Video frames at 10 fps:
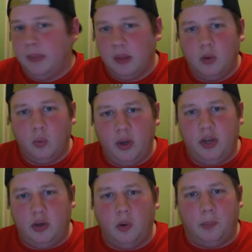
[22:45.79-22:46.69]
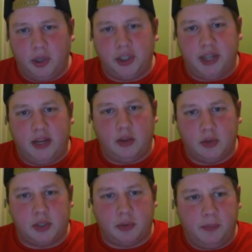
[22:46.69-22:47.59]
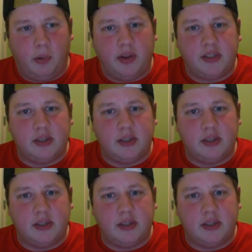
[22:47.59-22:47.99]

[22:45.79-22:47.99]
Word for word: we do appreciate those three points.